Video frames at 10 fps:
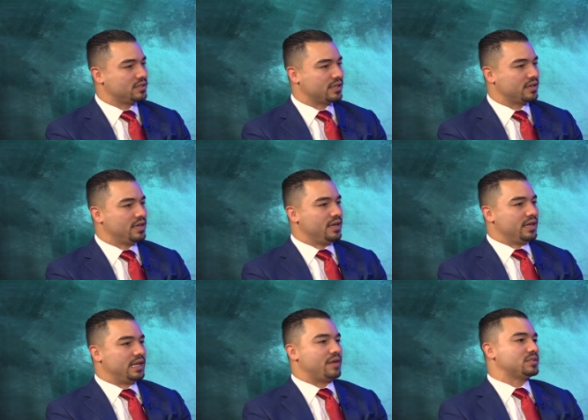Like,
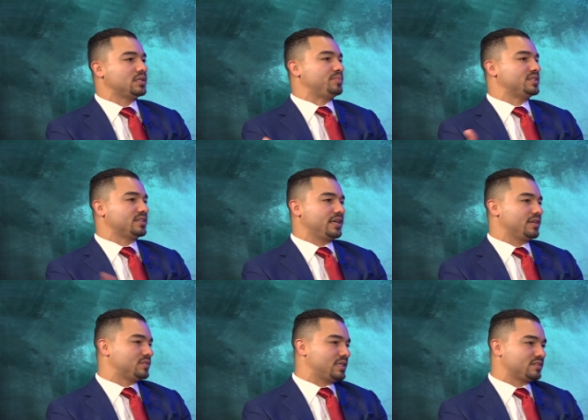that was it. Piece of cake. It
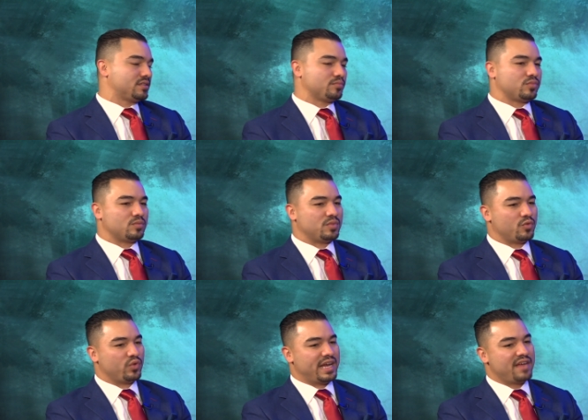was that simple.
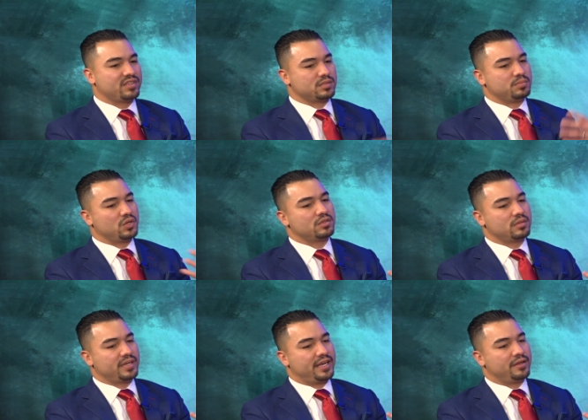But we have this buildup